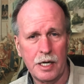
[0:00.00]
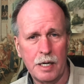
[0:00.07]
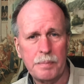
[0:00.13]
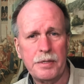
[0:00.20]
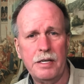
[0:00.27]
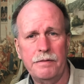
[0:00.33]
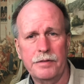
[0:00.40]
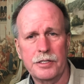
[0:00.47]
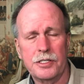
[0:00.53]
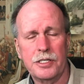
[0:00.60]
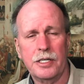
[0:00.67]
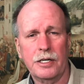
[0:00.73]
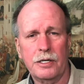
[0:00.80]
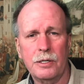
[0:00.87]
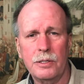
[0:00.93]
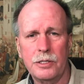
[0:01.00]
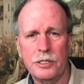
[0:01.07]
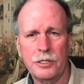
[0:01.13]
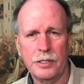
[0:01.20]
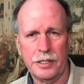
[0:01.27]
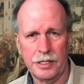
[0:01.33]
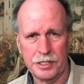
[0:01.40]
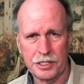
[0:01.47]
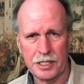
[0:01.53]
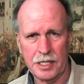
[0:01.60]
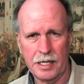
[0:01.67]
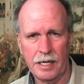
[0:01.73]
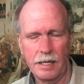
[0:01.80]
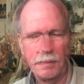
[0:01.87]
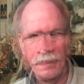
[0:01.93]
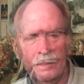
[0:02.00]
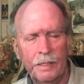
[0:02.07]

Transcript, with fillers: upheavals that occurred during this time,